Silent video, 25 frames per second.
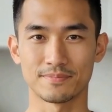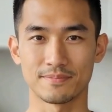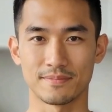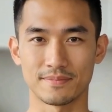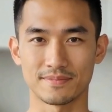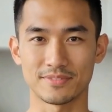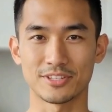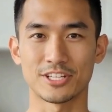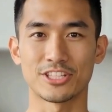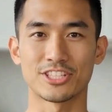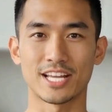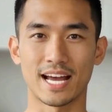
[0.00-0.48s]

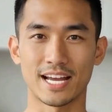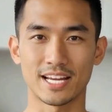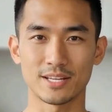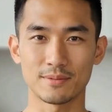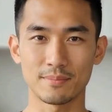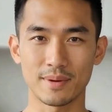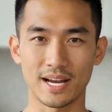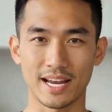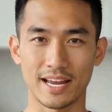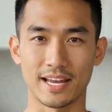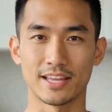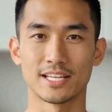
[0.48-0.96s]
The second
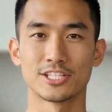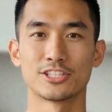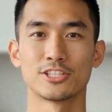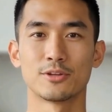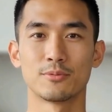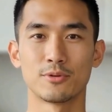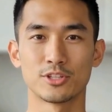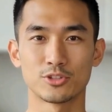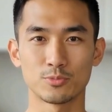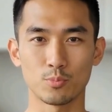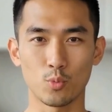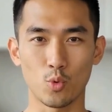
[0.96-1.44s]
mechanism
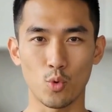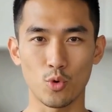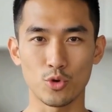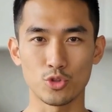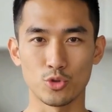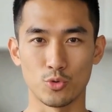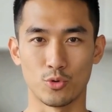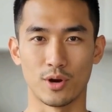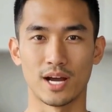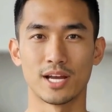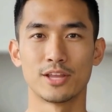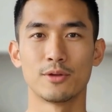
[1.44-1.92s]
is more
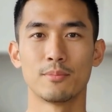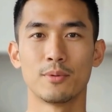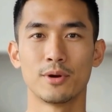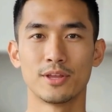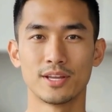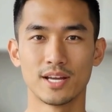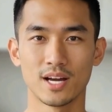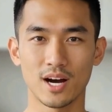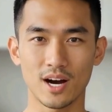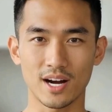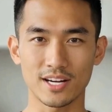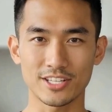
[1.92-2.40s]
direct but
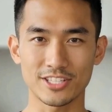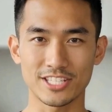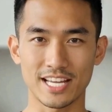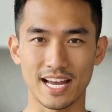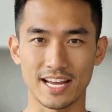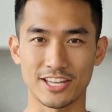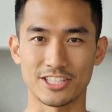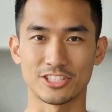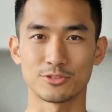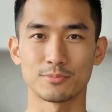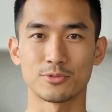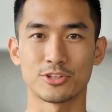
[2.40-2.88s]

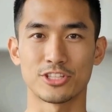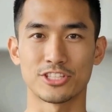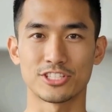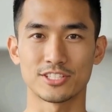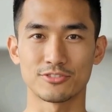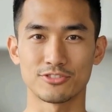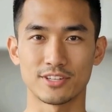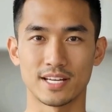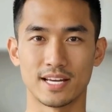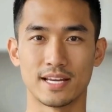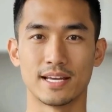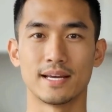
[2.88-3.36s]

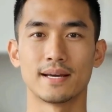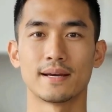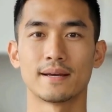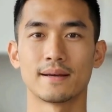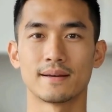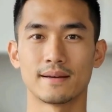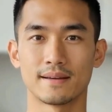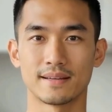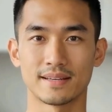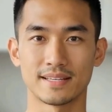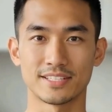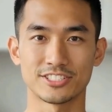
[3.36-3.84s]
context-specific:
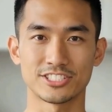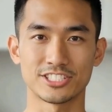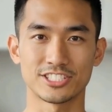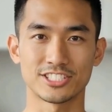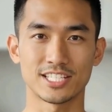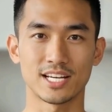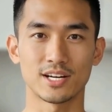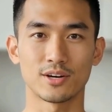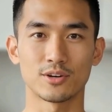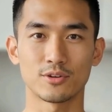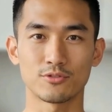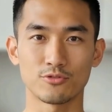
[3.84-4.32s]

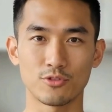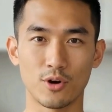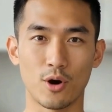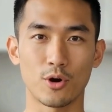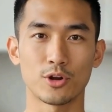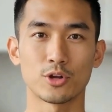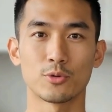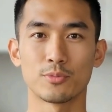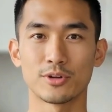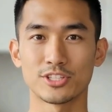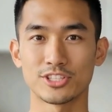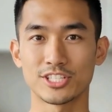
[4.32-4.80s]
cell
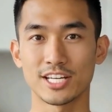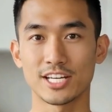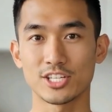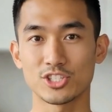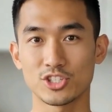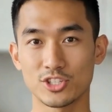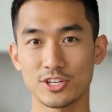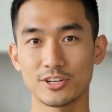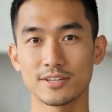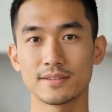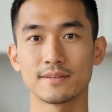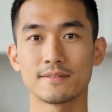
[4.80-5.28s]

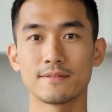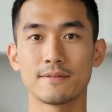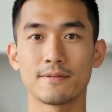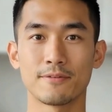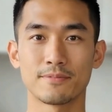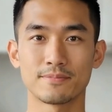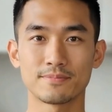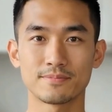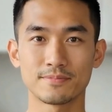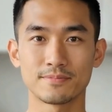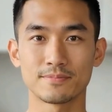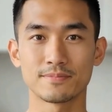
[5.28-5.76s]
volumization.
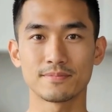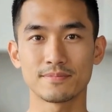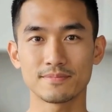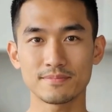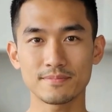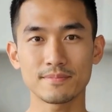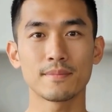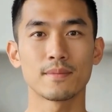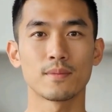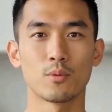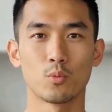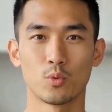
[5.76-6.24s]

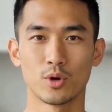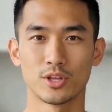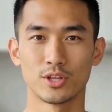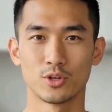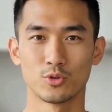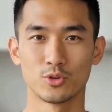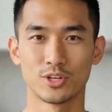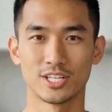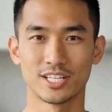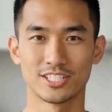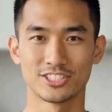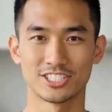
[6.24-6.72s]
When
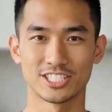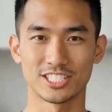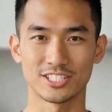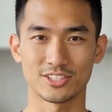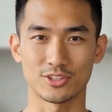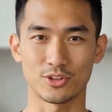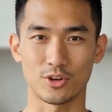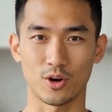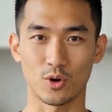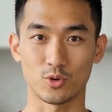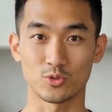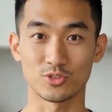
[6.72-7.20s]
creatine
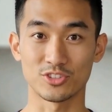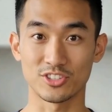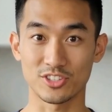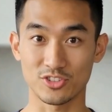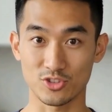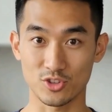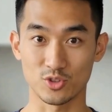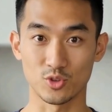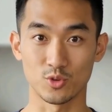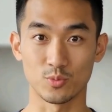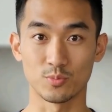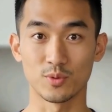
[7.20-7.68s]
loads
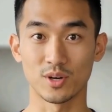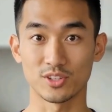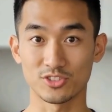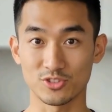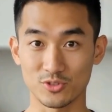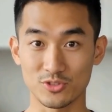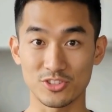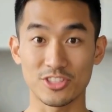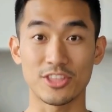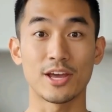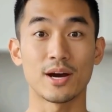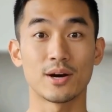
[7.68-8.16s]
into your
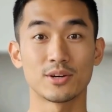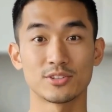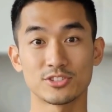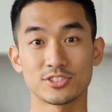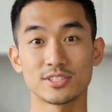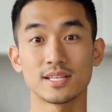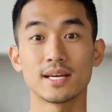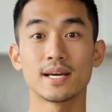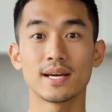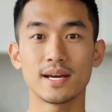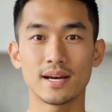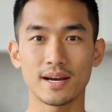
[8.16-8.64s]
muscle cells,
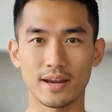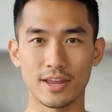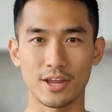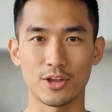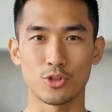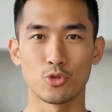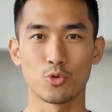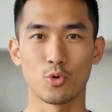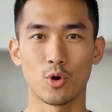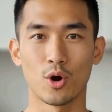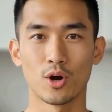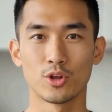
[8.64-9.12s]
it
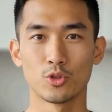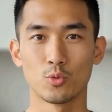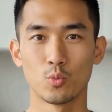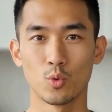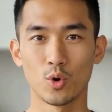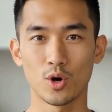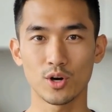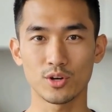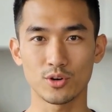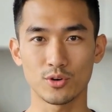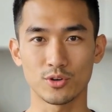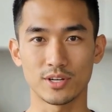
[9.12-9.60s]
draws
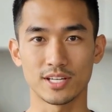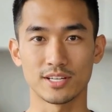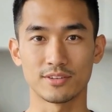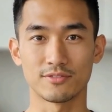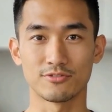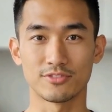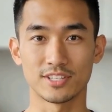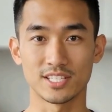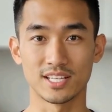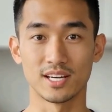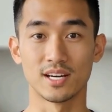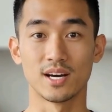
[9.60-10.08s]
water in
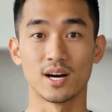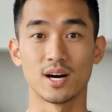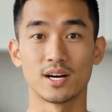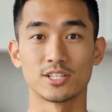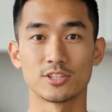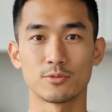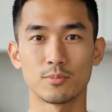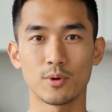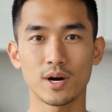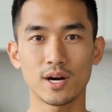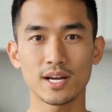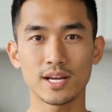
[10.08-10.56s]
via
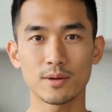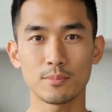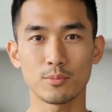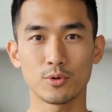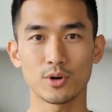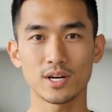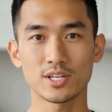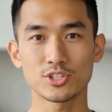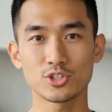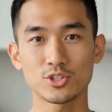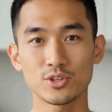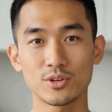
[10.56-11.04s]
osmotic
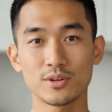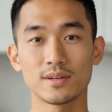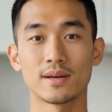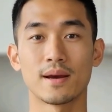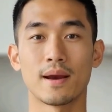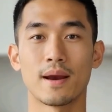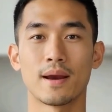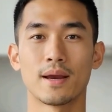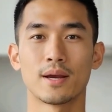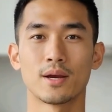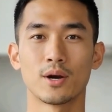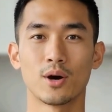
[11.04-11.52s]
pressure,
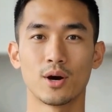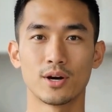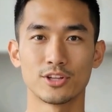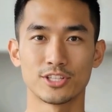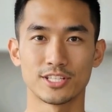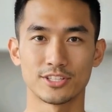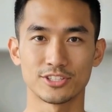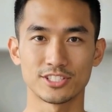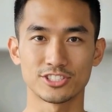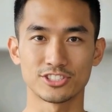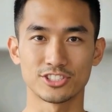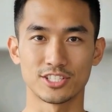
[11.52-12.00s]

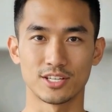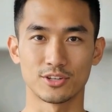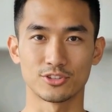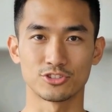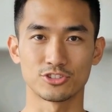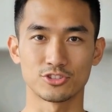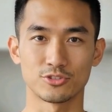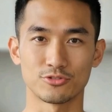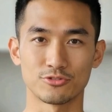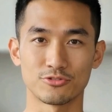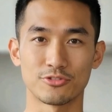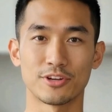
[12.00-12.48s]
causing the cells
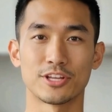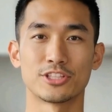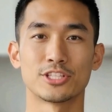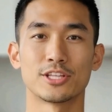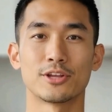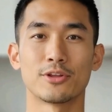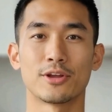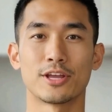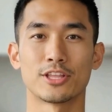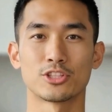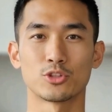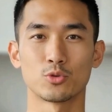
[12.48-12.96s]
to
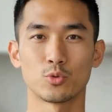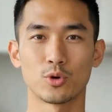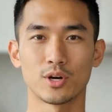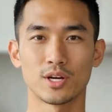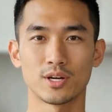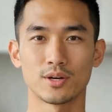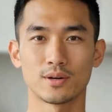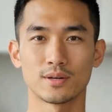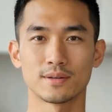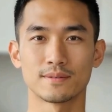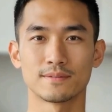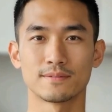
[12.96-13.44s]
physically
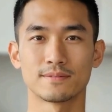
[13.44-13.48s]
swell.